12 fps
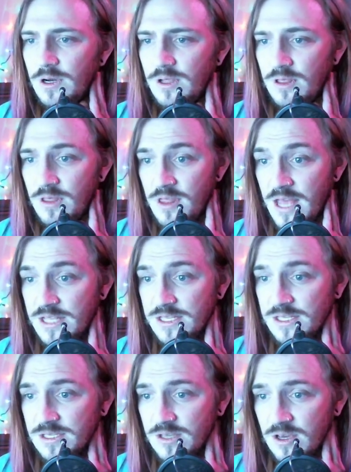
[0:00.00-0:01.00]

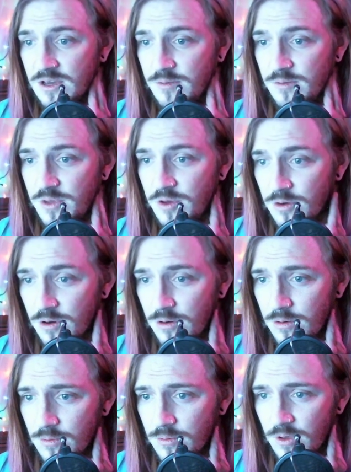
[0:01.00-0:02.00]
That's a computer?
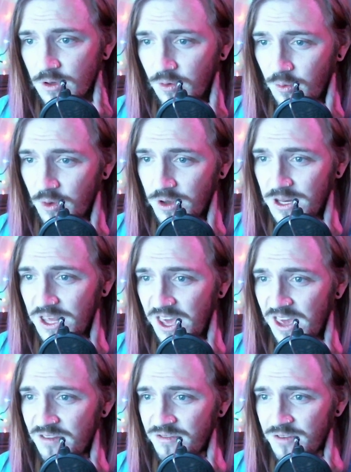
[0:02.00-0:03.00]

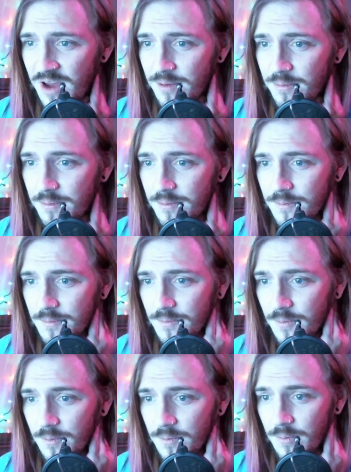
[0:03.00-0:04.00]
1K of RAM.
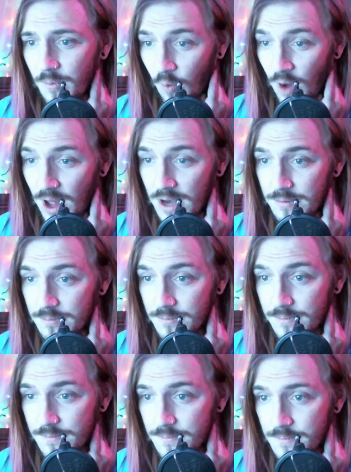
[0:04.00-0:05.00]
One.
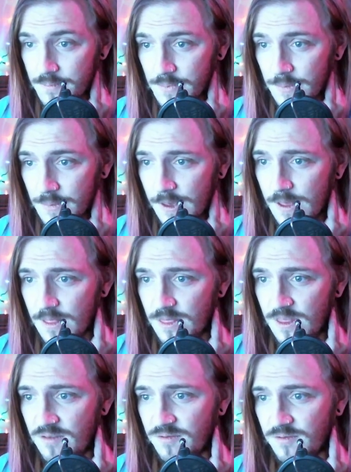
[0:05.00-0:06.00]

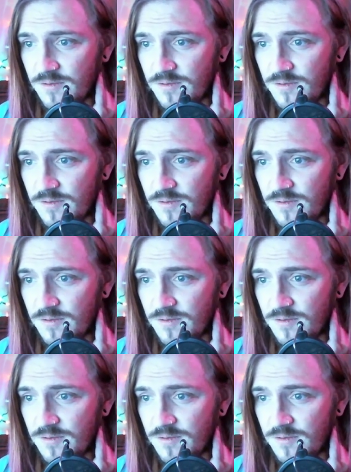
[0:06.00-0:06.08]
They've